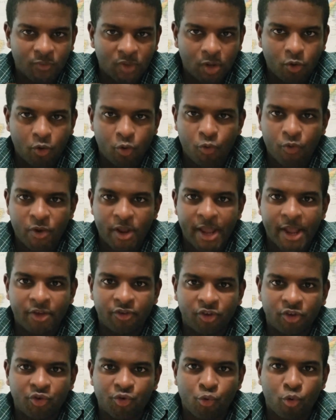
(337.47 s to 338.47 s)
create
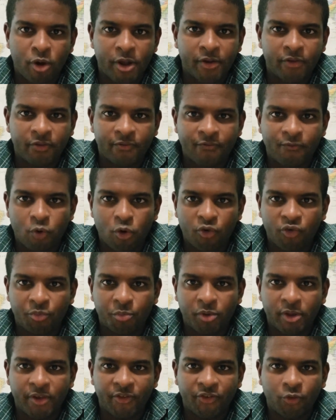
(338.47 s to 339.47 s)
Detroit in the first
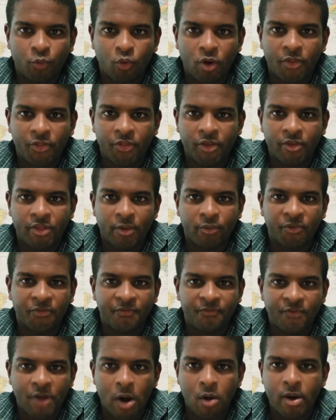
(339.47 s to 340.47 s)
place, the one thing that was
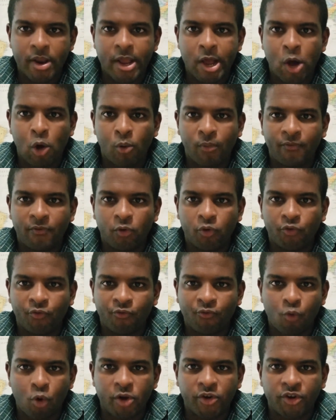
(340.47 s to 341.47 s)
very helpful
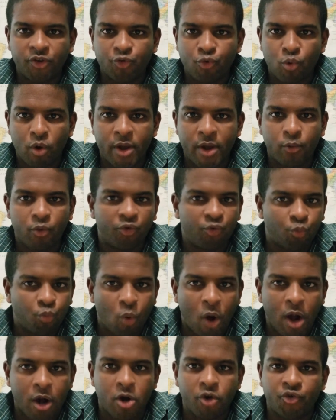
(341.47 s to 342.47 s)
for Detroit was
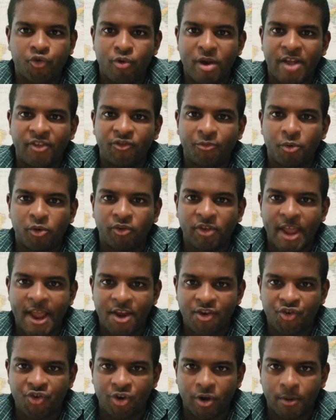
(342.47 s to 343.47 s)
water
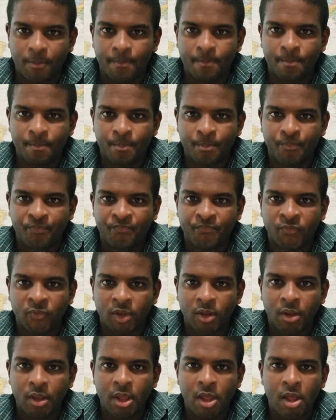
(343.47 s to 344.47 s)
transportation.
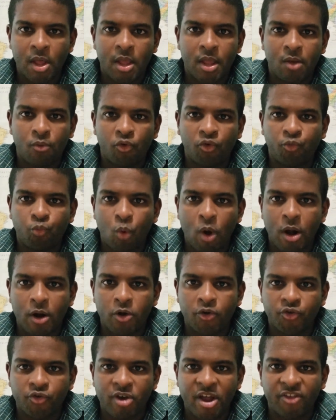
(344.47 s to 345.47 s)
It was
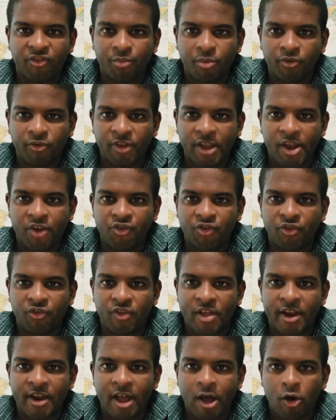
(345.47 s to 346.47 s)
water transportation
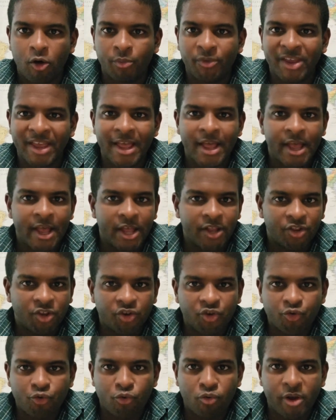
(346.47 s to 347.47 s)
that helped
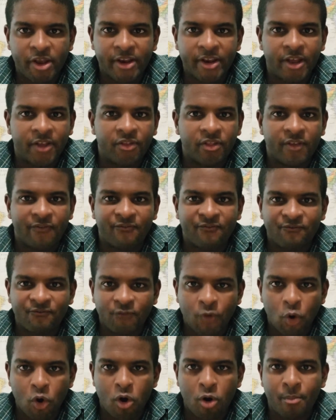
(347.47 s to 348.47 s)
Detroit in the
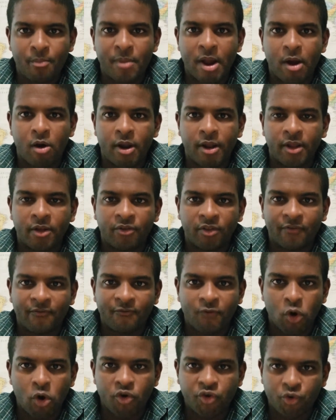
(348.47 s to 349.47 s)
fur bearing, in the
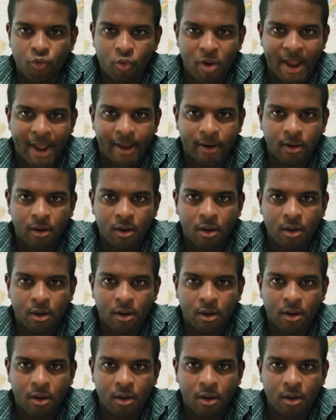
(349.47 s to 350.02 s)
fur trade.